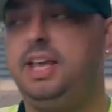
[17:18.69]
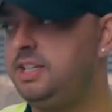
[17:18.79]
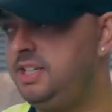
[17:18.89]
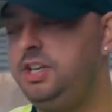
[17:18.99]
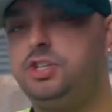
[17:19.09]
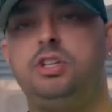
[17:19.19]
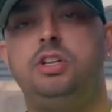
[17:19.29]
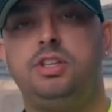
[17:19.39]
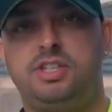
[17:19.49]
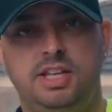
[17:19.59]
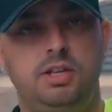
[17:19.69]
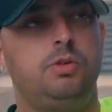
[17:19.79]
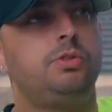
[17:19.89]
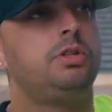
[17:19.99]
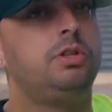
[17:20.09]
the extension, the
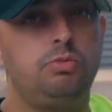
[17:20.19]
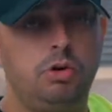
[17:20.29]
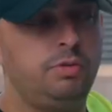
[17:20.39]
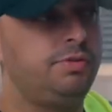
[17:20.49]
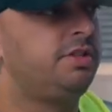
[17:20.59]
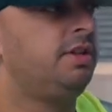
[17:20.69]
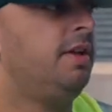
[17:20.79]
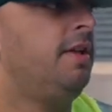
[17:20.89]
steels, the roofs.